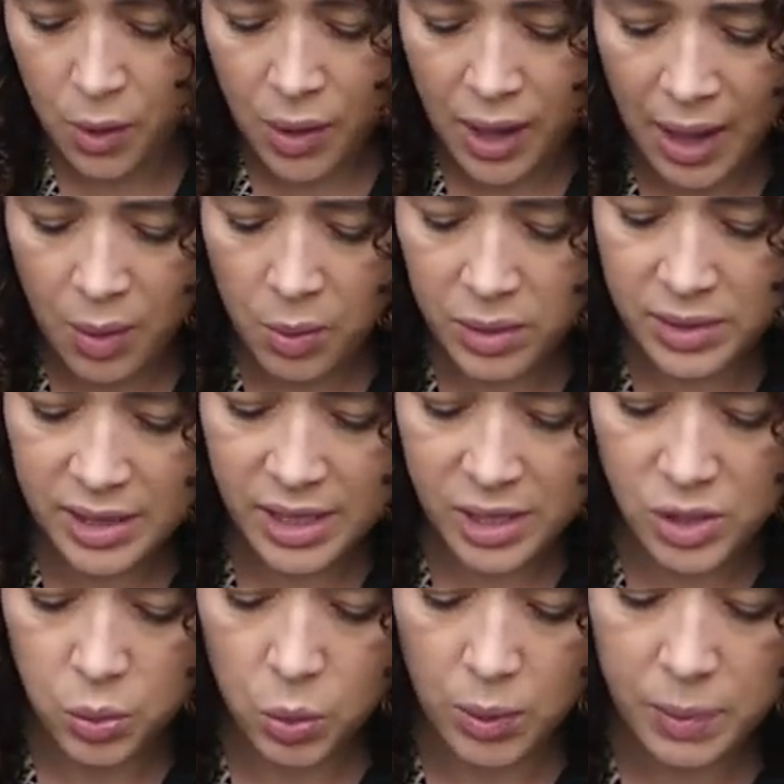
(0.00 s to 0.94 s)
but I
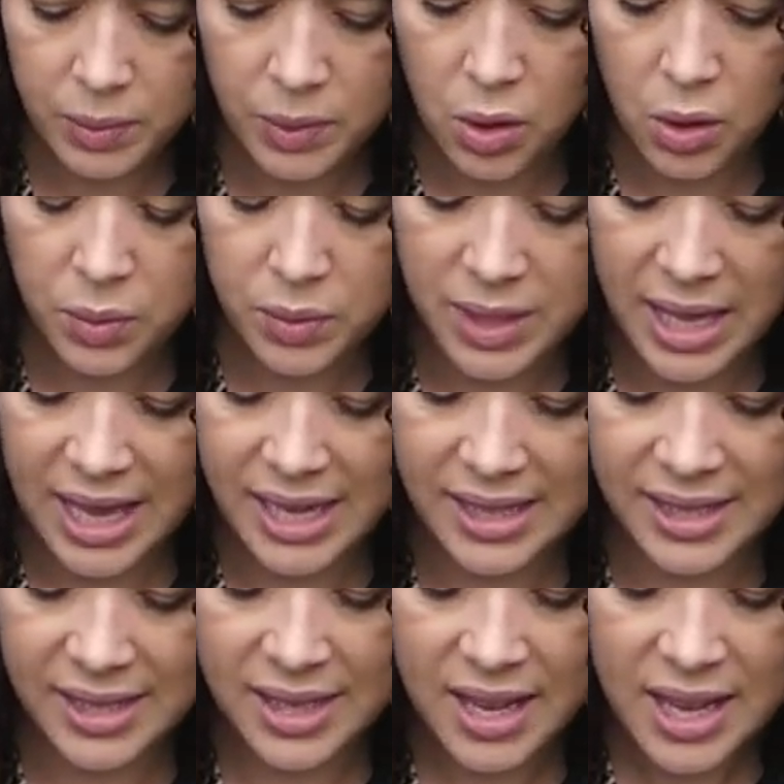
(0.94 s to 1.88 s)
wanted to upload
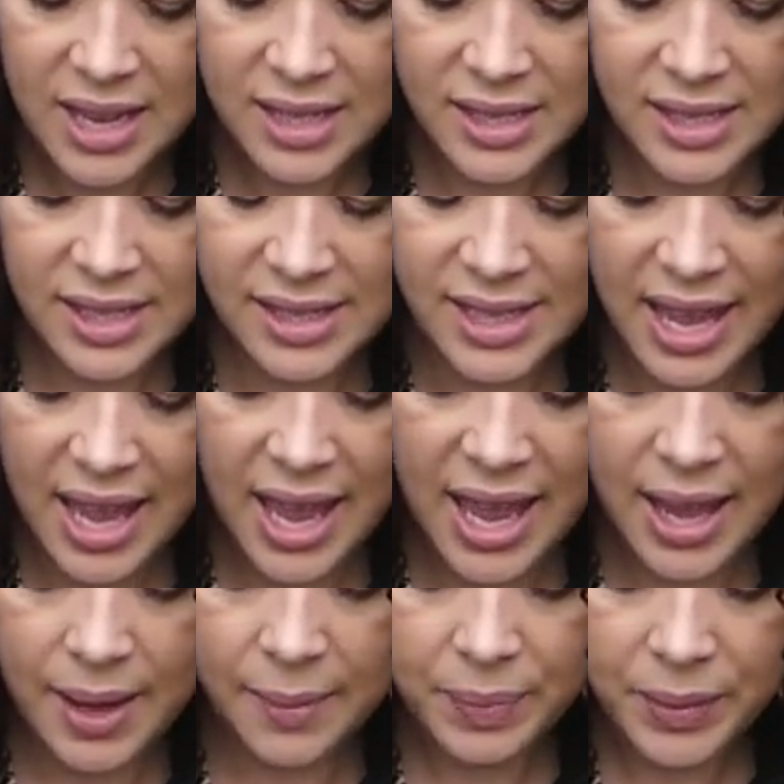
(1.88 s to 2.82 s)
this today.